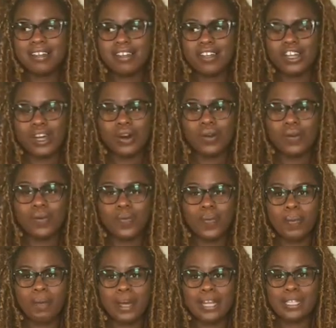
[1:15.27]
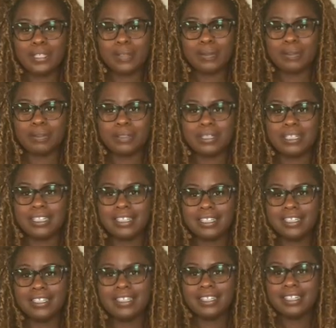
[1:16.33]
No, I don't.
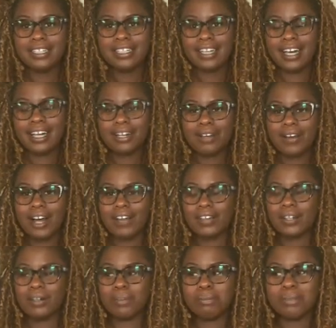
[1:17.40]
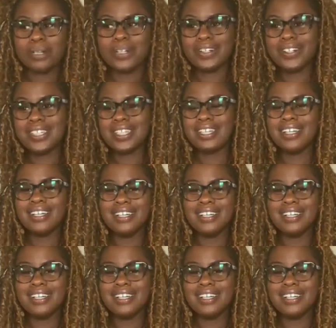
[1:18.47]
I don't have a gold purse.